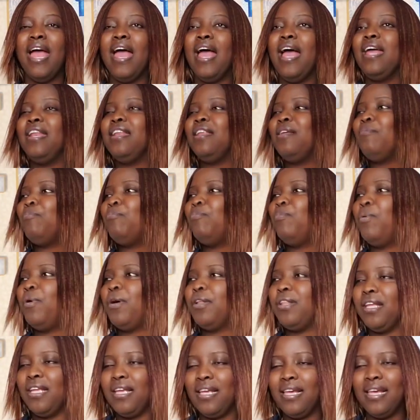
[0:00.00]

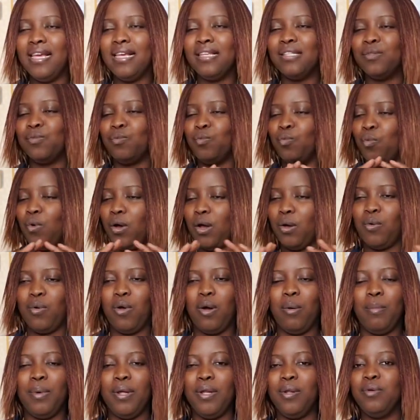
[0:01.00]
Anybody is
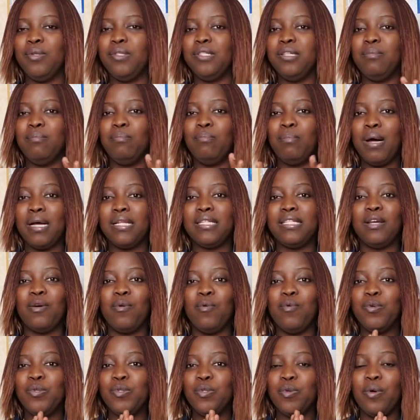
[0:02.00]
welcome. It doesn't matter
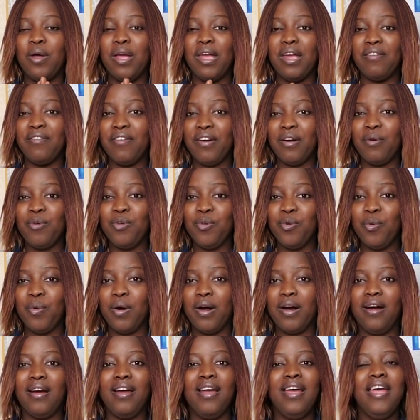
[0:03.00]
whosoever you
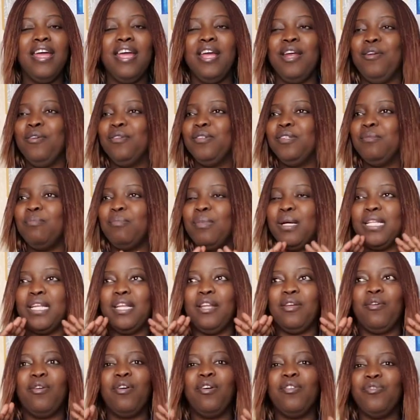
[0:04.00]
are. It doesn't matter
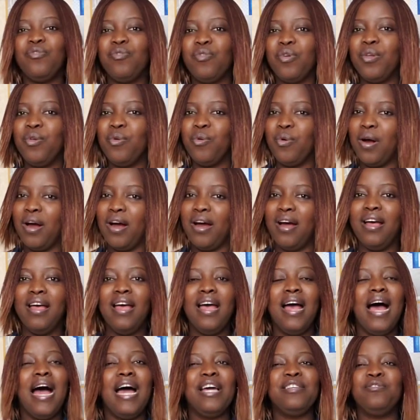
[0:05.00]
the country you are.
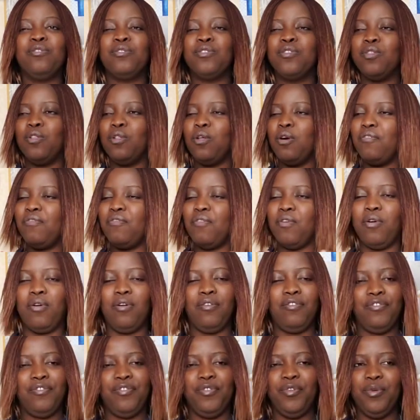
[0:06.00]
I just love all
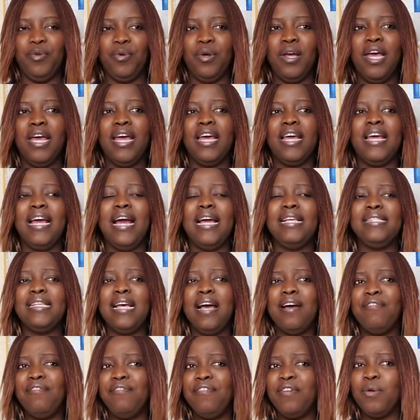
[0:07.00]
of you. Guys,
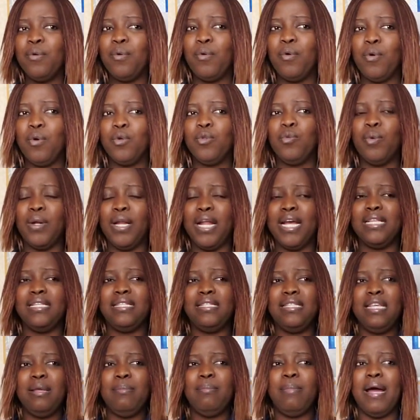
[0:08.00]
I feel good when I
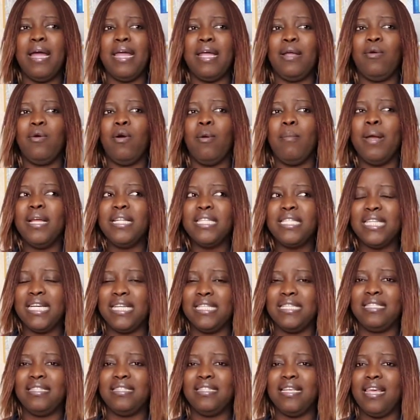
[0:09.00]
see my
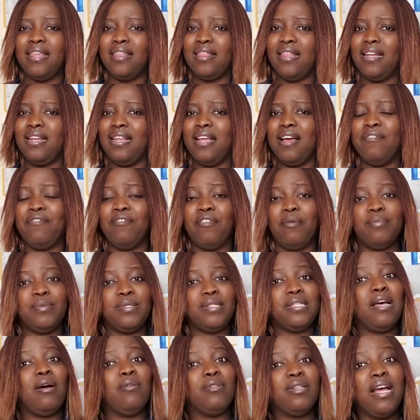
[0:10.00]
commenters saying that they are from
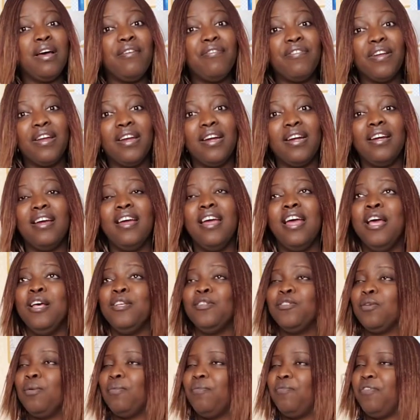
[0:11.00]
South Africa.
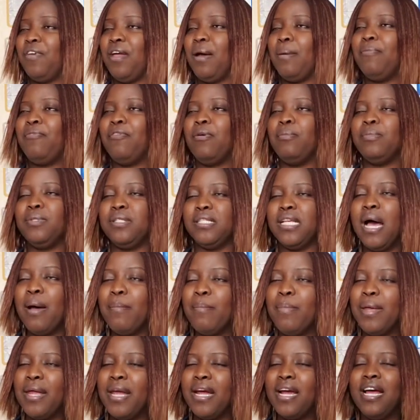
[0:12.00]
Some say I'm from
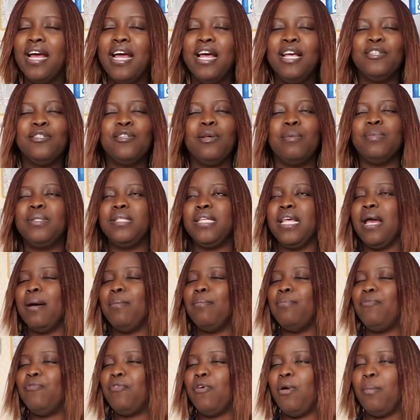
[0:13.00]
Zambia. Some say
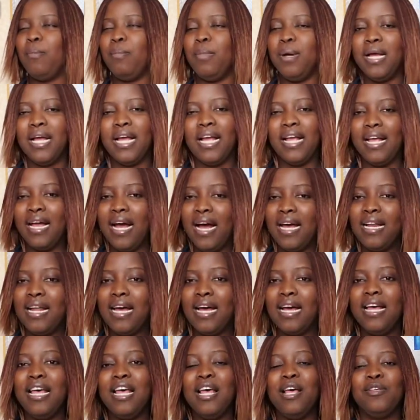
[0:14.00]
I'm from
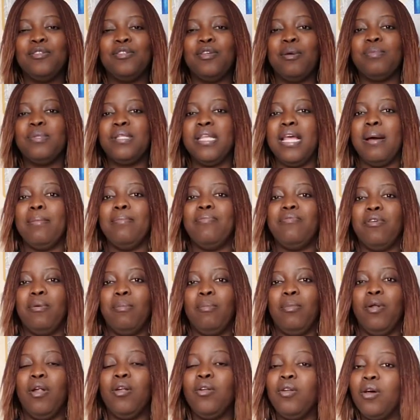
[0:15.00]
Ghana. Some say I'm
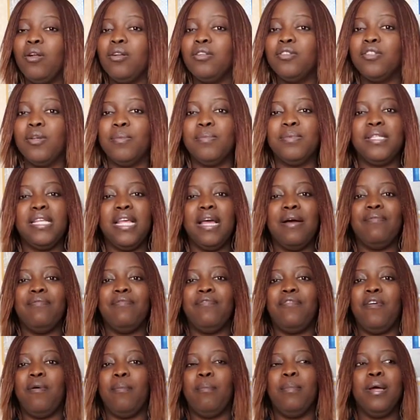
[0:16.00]
from London. Some say I'm
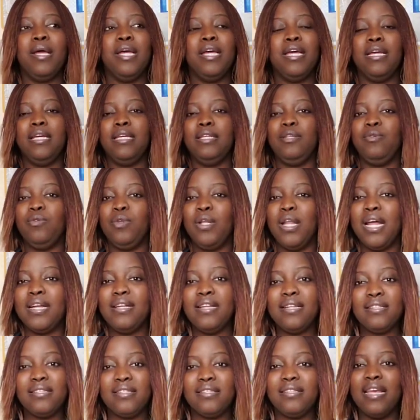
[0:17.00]
from the
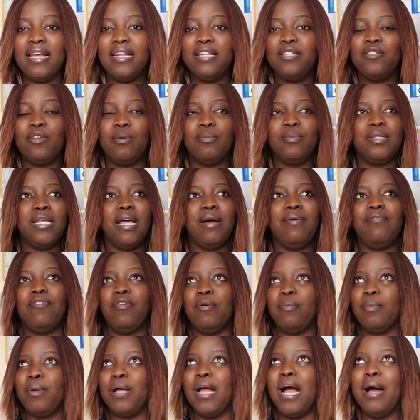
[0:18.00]
United States. Some say I'm
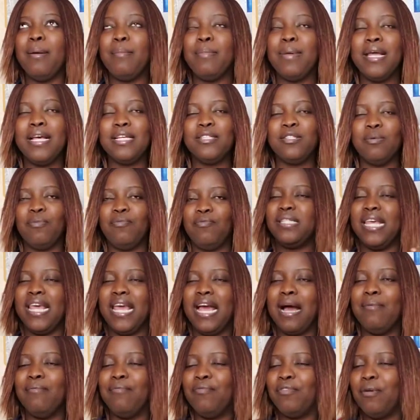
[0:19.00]
from Gambia. Some
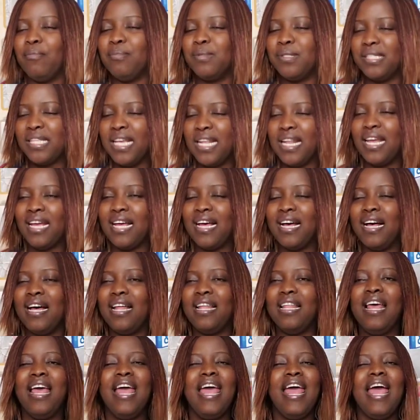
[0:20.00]
say I'm from
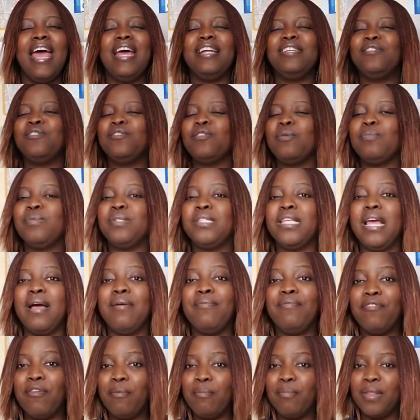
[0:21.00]
Senegal. And some say
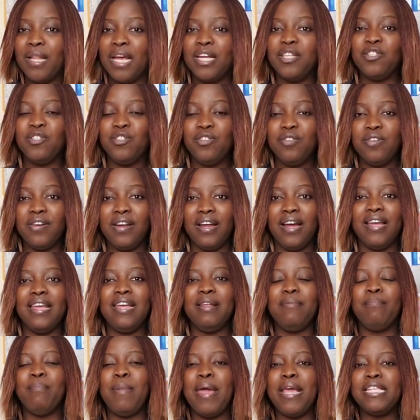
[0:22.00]
I'm from Nigeria.
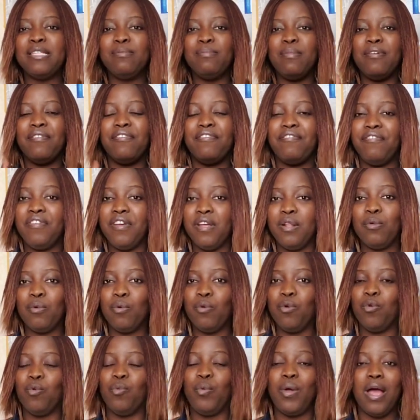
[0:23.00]
It makes me feel
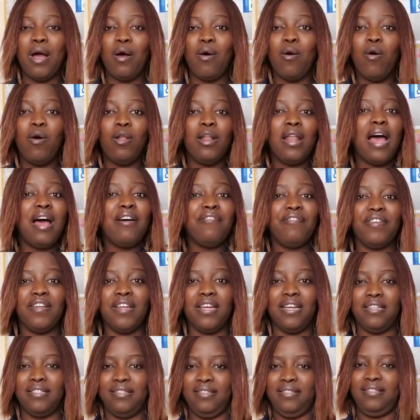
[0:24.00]
good. We are all
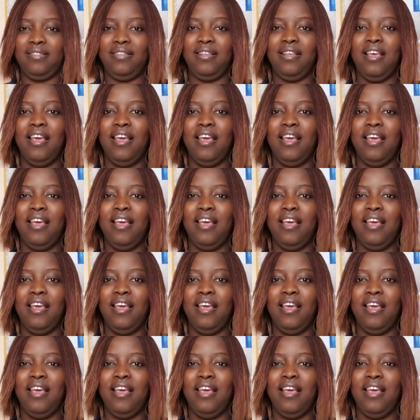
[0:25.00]
Africans.